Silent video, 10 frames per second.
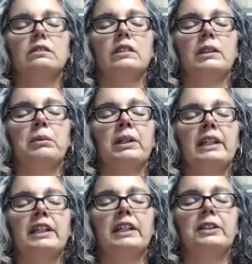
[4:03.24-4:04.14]
And
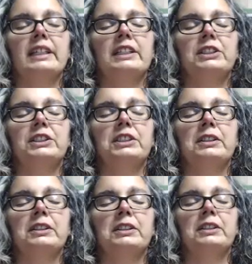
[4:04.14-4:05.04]
bringing your attention to
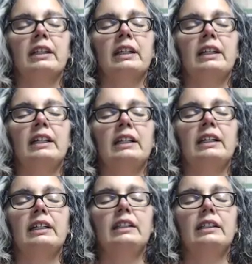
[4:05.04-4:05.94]
your
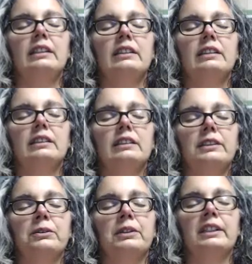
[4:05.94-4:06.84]
belly,
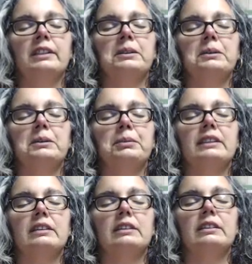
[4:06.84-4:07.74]
your
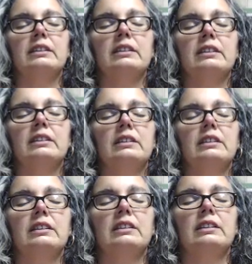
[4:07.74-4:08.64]
ribs,
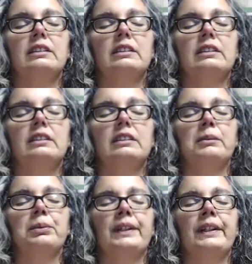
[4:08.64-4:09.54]
your
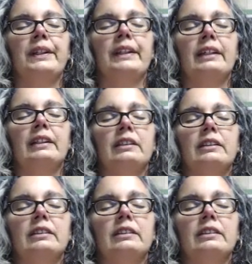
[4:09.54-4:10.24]
breathing.